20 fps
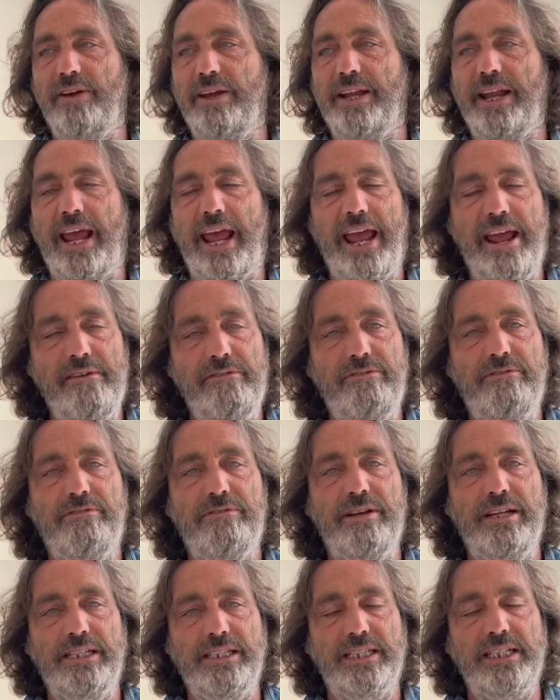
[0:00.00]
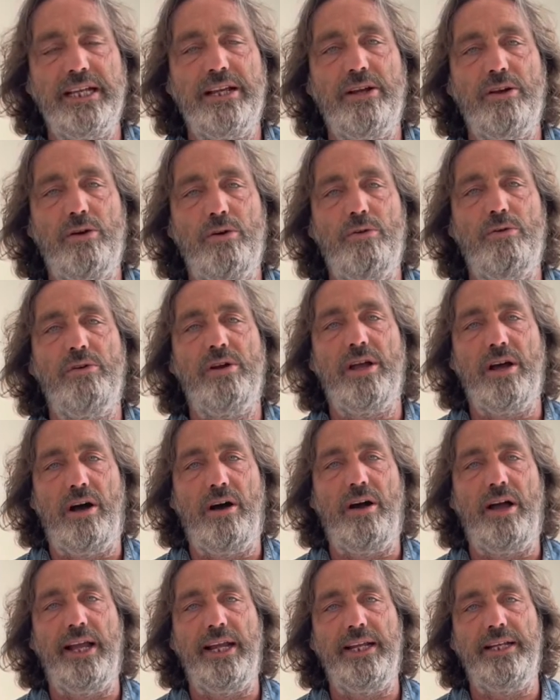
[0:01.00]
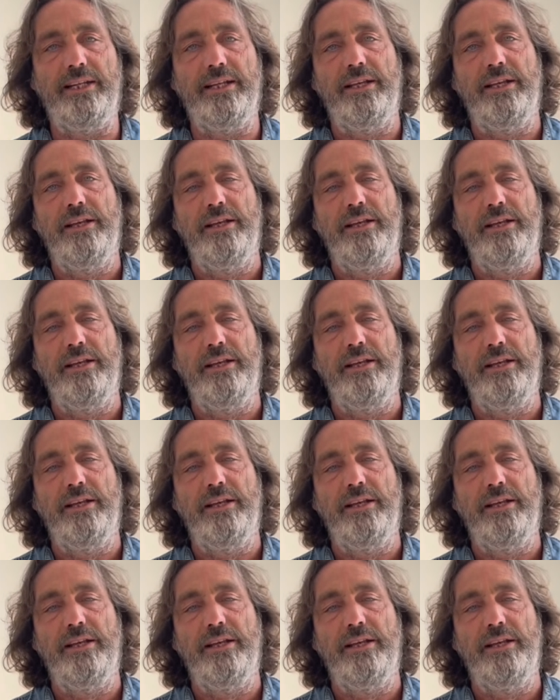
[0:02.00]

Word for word: and every single guide